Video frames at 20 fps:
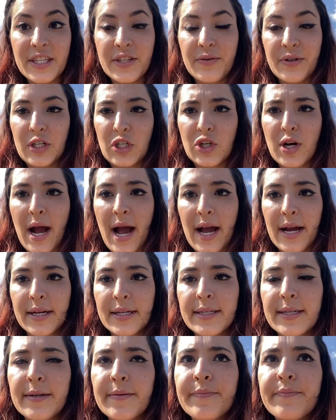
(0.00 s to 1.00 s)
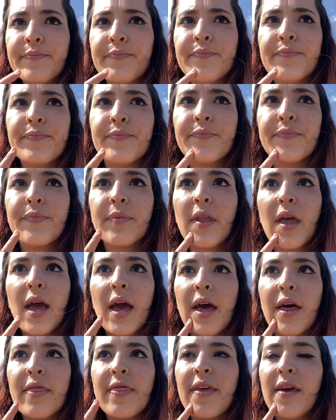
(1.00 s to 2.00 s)
to attract?
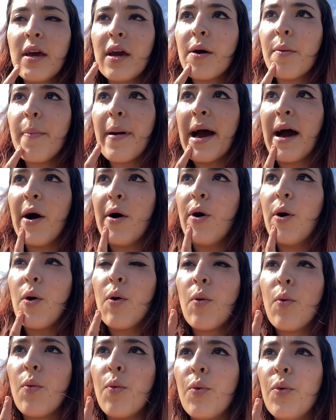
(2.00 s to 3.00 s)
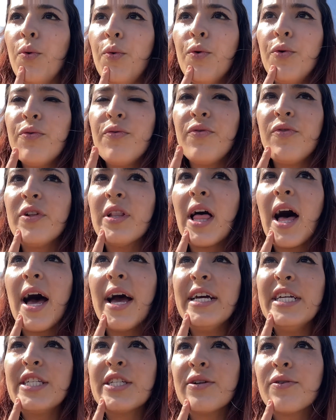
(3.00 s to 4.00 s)
Think about who
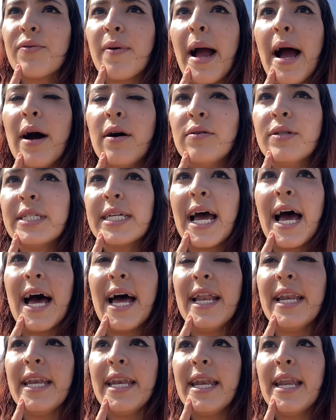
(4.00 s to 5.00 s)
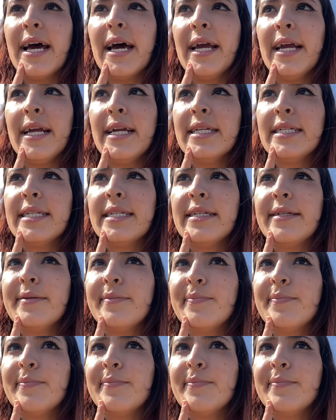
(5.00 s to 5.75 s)
flies around at night.